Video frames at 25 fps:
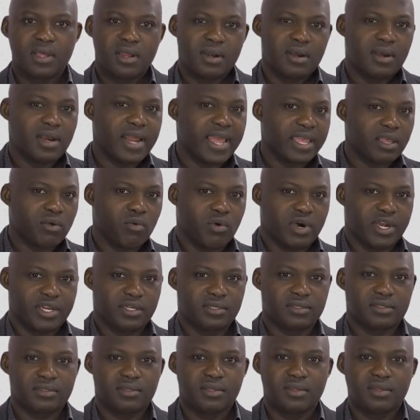
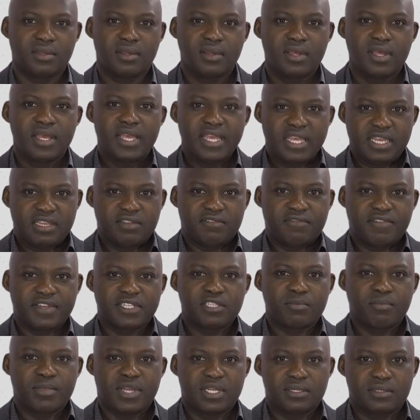Likewise,
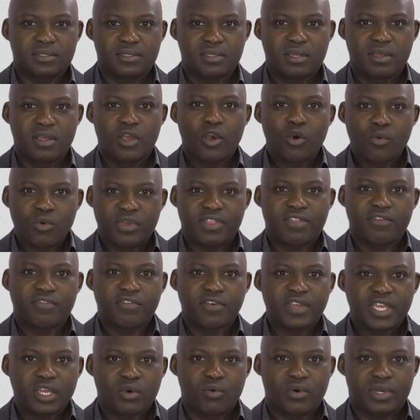investments with
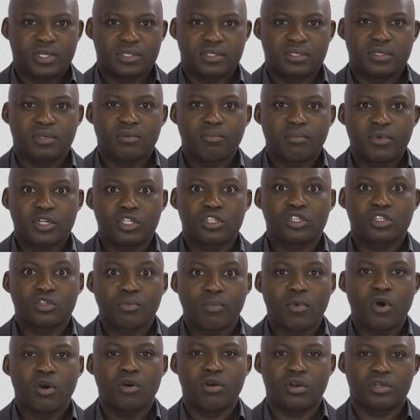frequent but
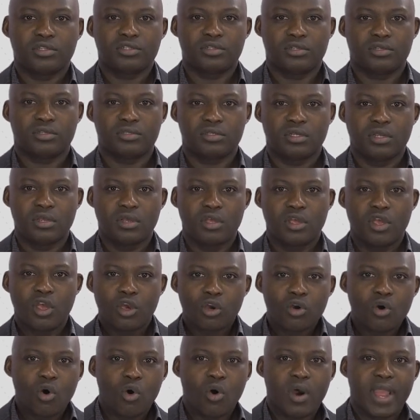small losses
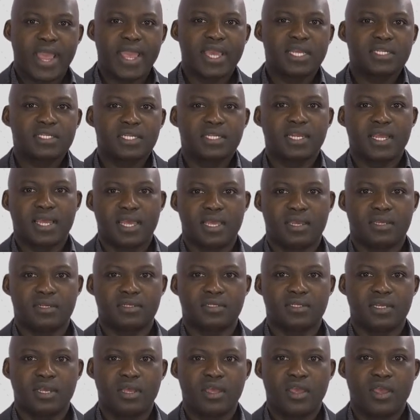go hand in
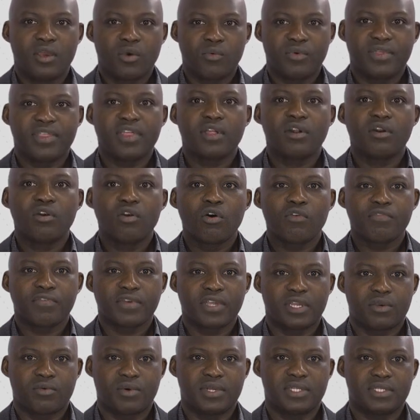hand with low
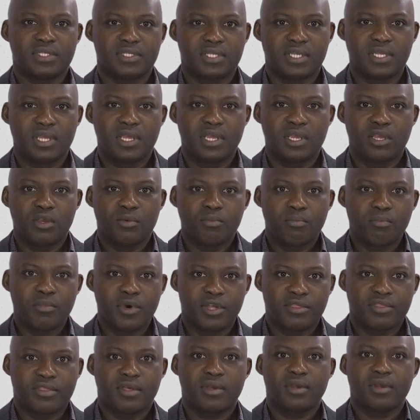frequency
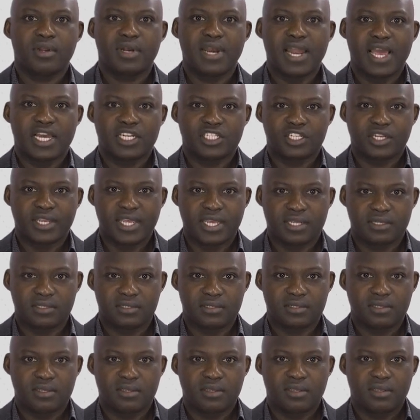but large
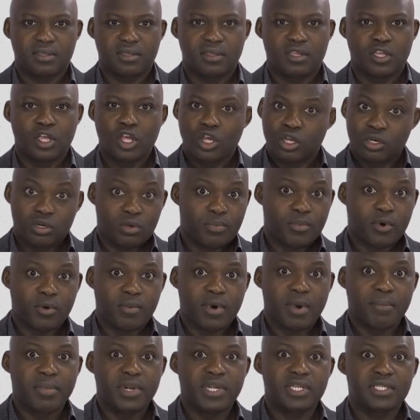gains. The
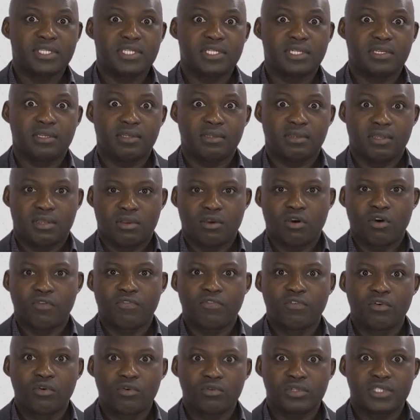probability of
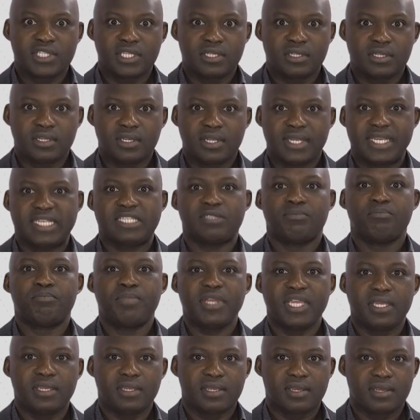losing is
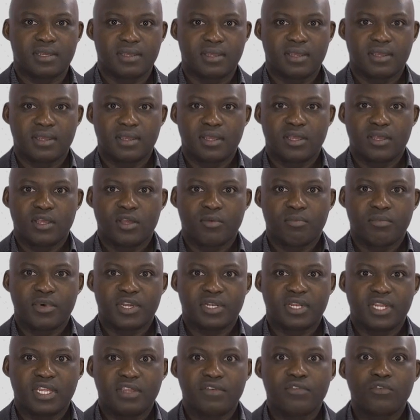big,
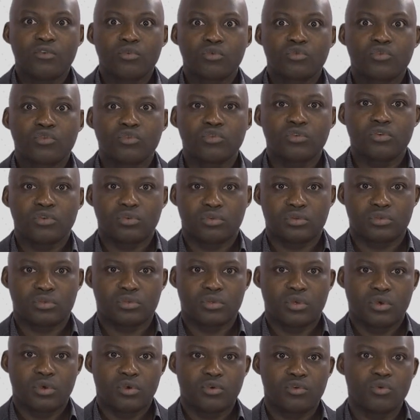but if you do lose,
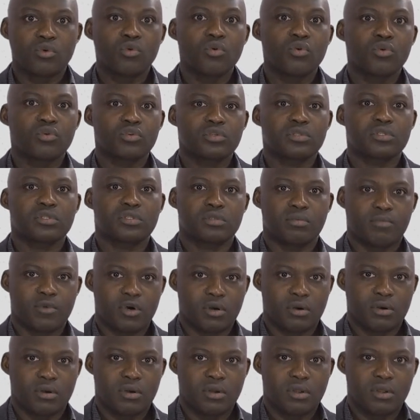you lose
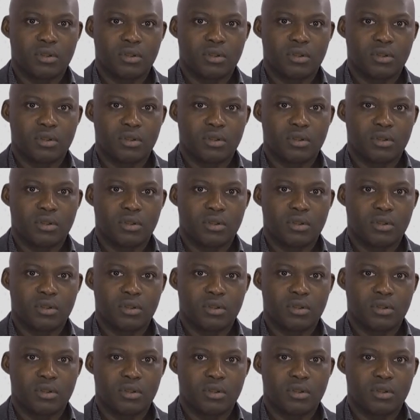small.